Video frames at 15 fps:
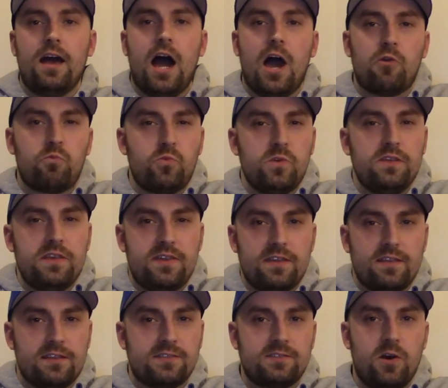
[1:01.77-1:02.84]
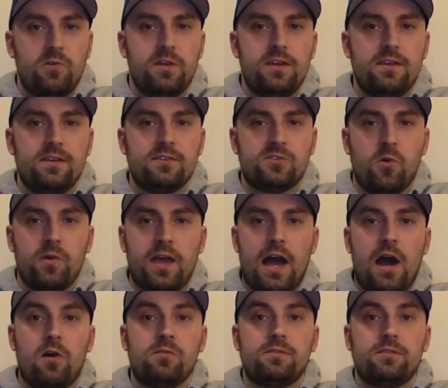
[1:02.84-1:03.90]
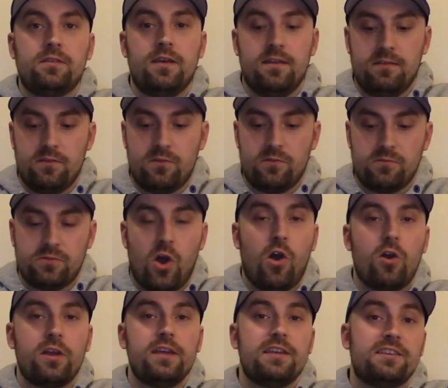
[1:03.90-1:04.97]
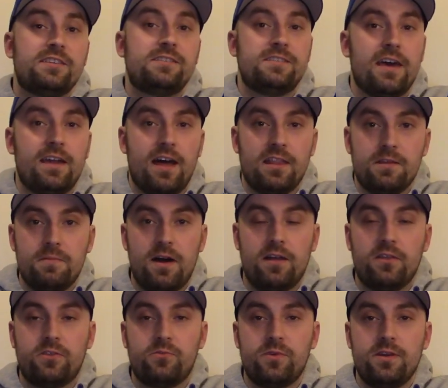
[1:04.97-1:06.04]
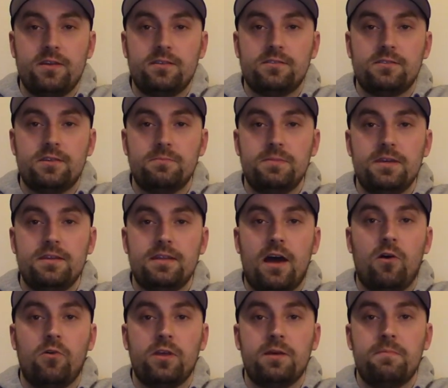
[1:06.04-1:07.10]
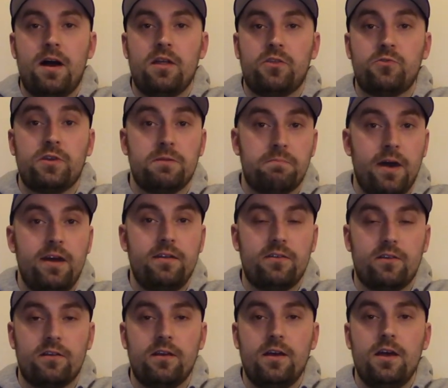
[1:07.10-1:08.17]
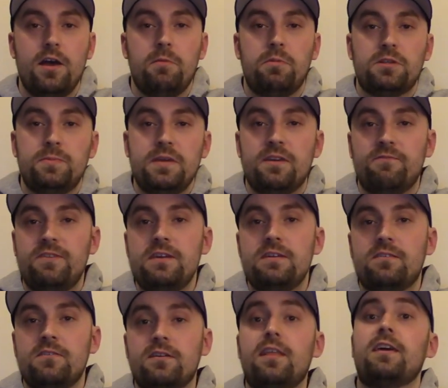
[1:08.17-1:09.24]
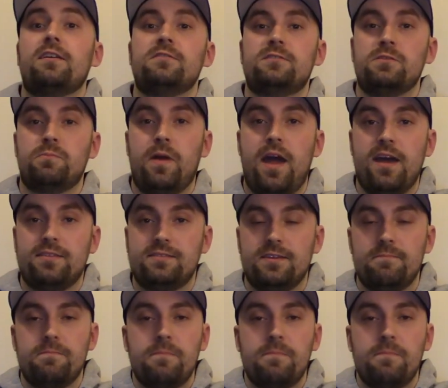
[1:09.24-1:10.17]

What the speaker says: I really think that Sony is going out and their target is set on the Model 3 to be not only a Model 3 competitor, but to be a vehicle that can surpass it.